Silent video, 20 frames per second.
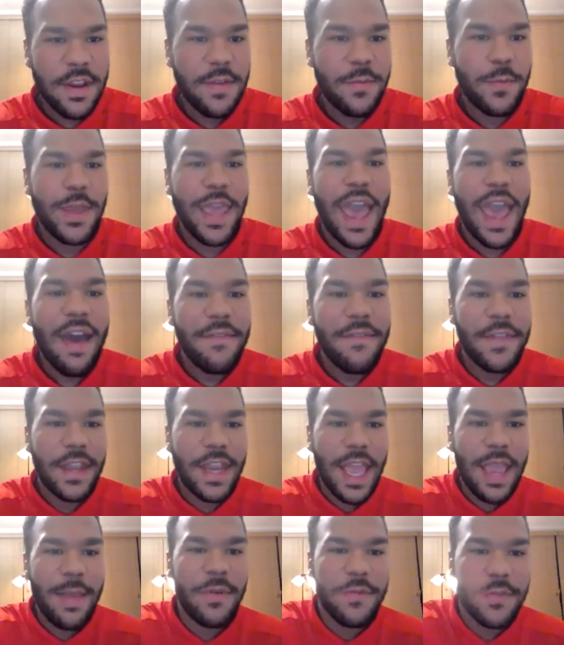if we have the
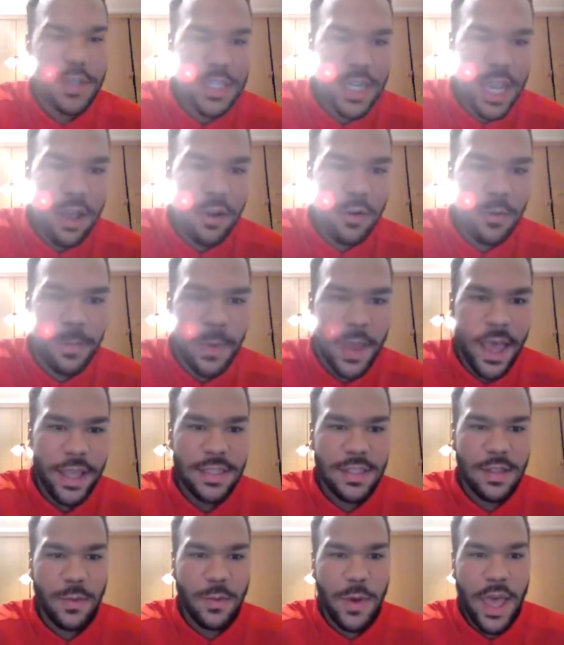name of a child who
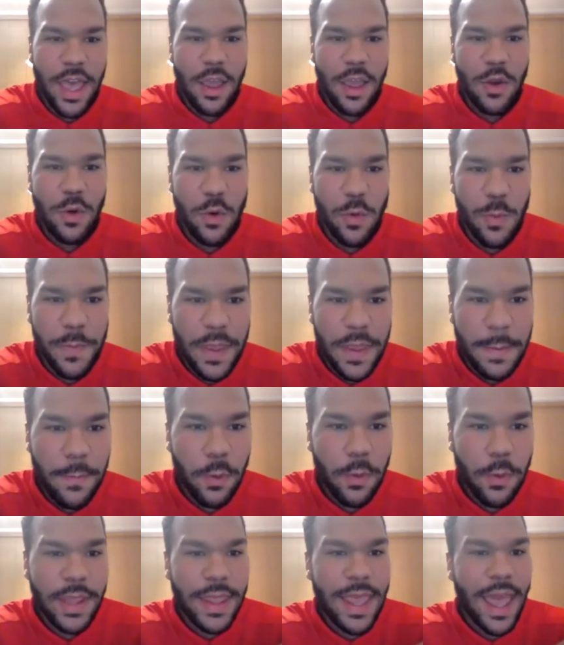passed away, who
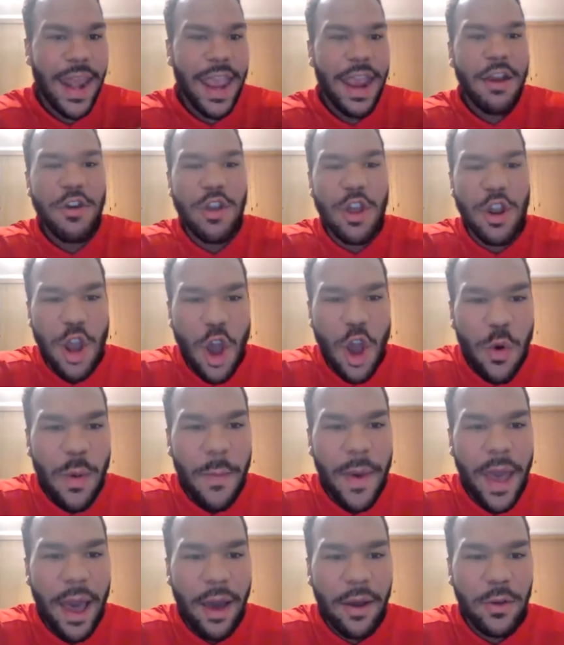people in that area know
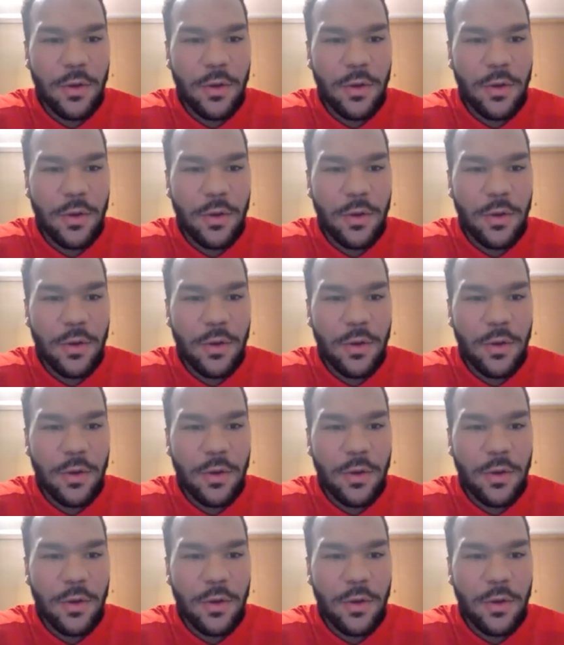about,